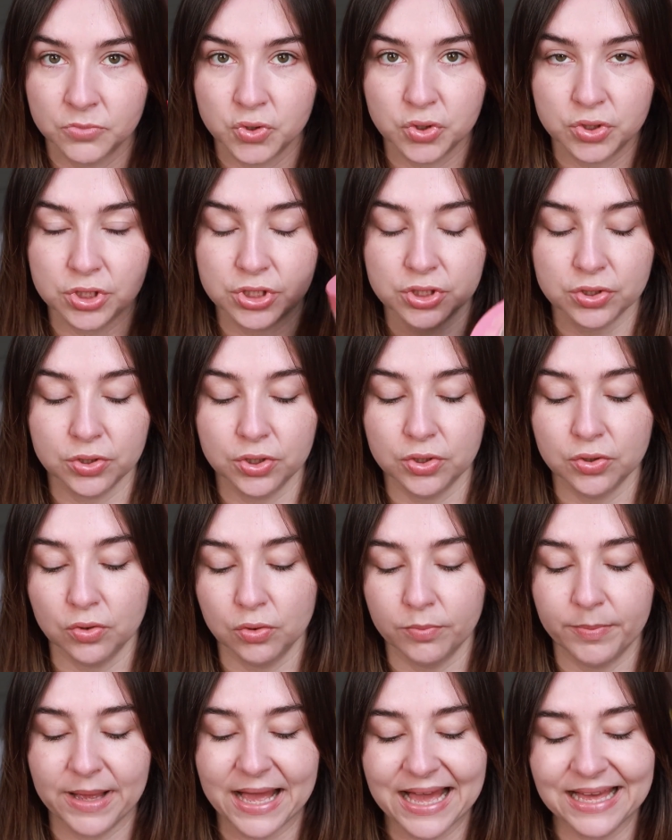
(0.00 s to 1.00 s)
So just so you
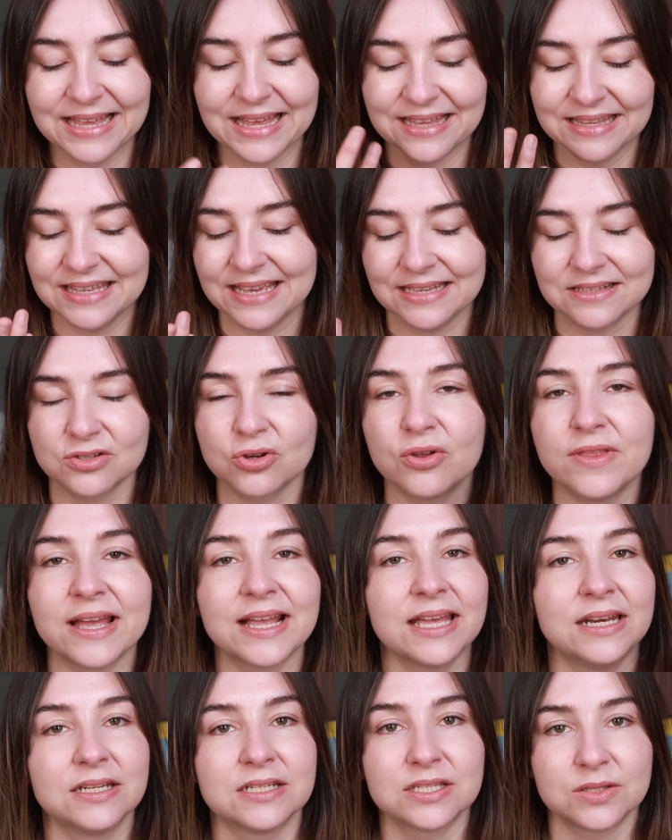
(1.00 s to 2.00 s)
know, but yeah, it's got
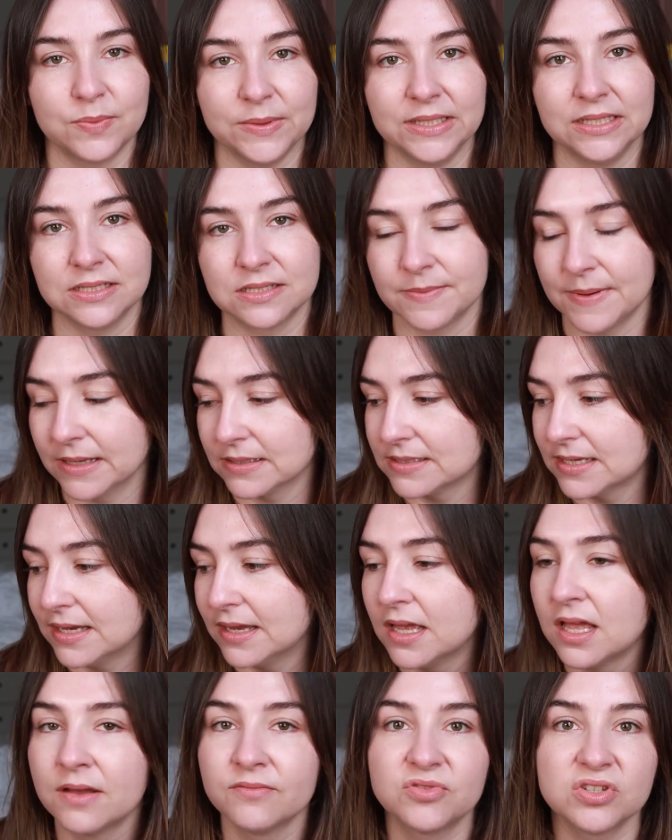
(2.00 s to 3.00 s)
that kind of sweet smell to
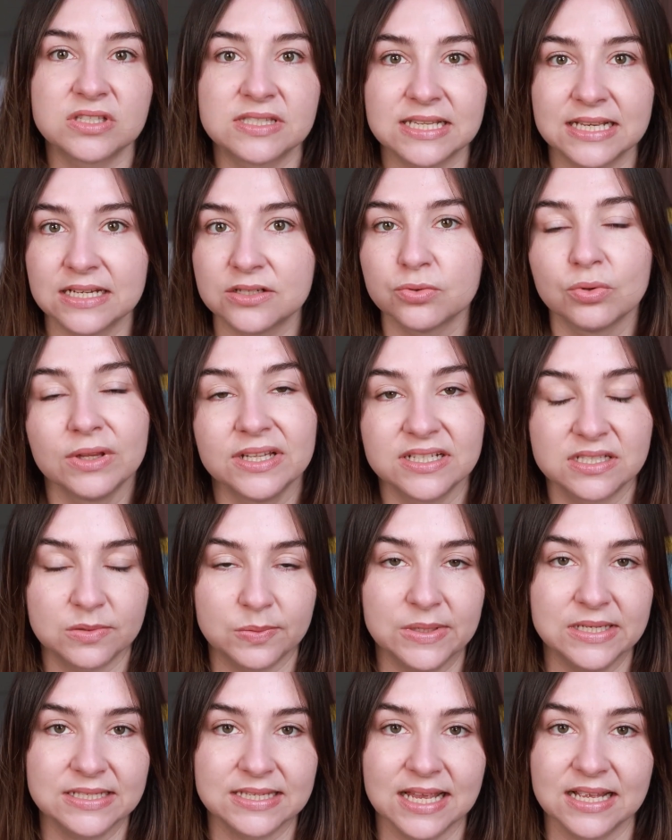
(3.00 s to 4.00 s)
it. Just said I don't like
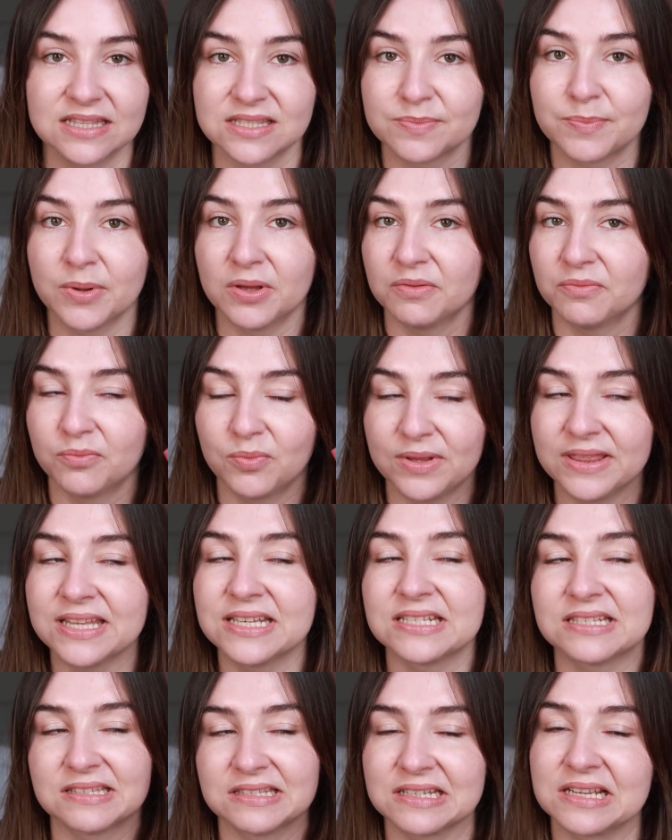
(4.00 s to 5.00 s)
sweet scents, but when
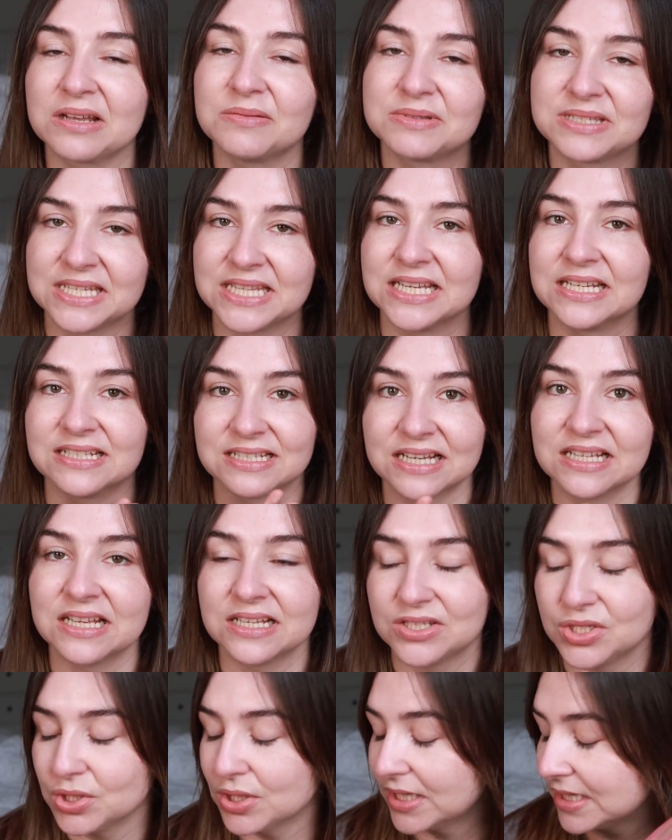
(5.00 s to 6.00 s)
this, it comes to this, I
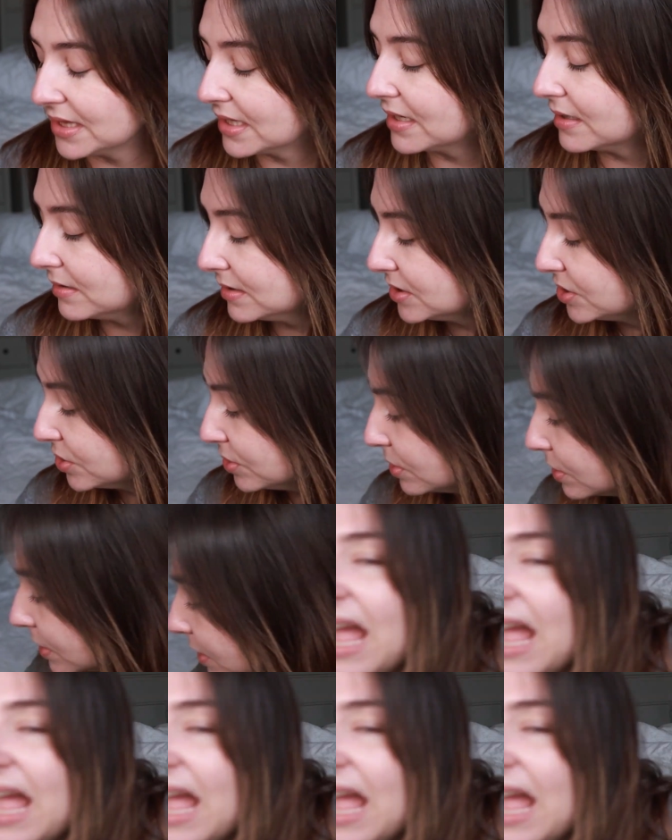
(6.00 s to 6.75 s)
do like that, I do.